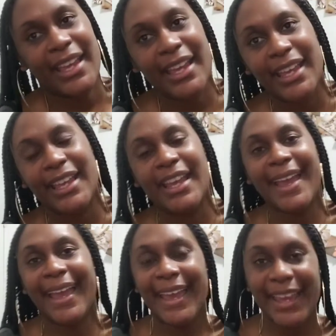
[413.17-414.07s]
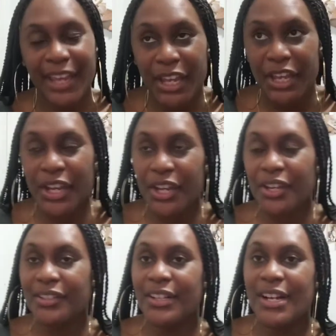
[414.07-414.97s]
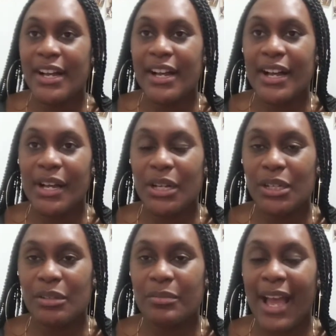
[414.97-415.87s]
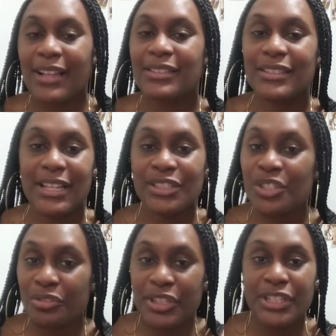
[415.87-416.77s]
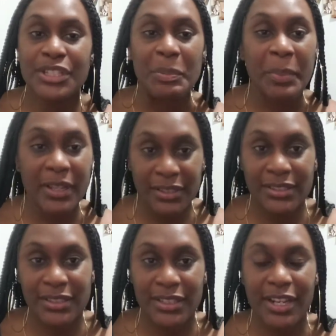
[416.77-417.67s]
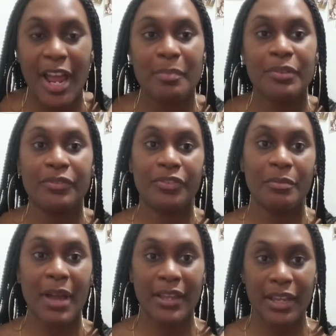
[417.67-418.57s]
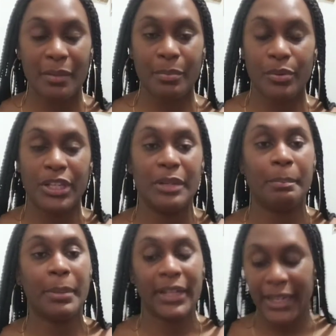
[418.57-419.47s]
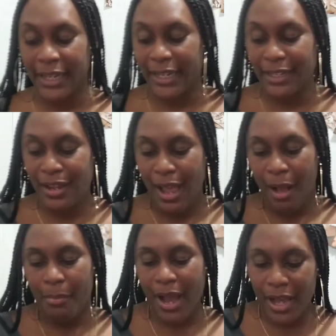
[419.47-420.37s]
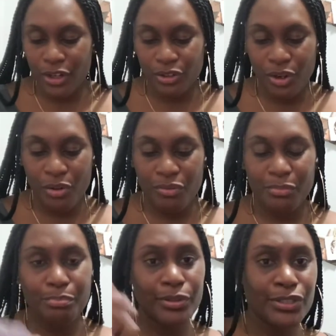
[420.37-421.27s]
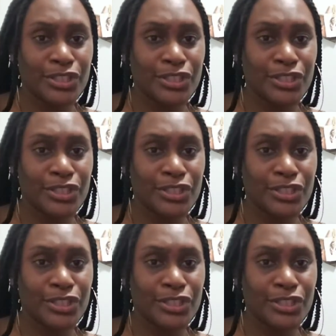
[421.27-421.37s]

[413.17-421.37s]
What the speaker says: a hair accessories person. I prefer my hair pretty plain, but I don't know what